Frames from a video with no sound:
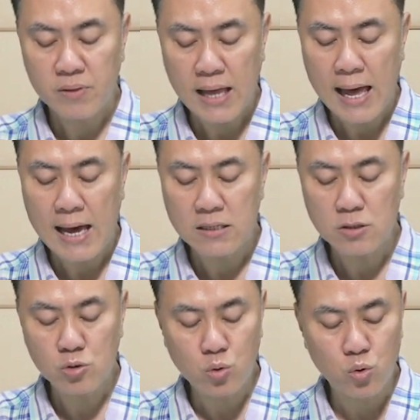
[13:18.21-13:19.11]
and the
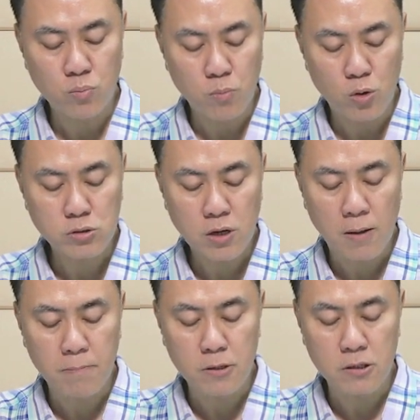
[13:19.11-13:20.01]
two most
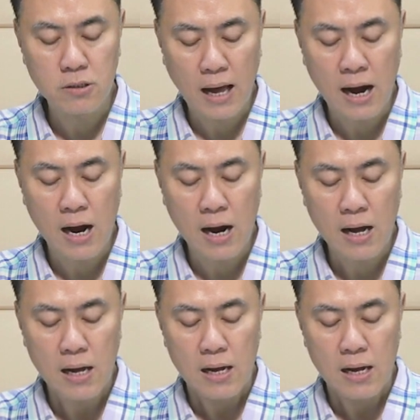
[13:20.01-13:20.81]
common are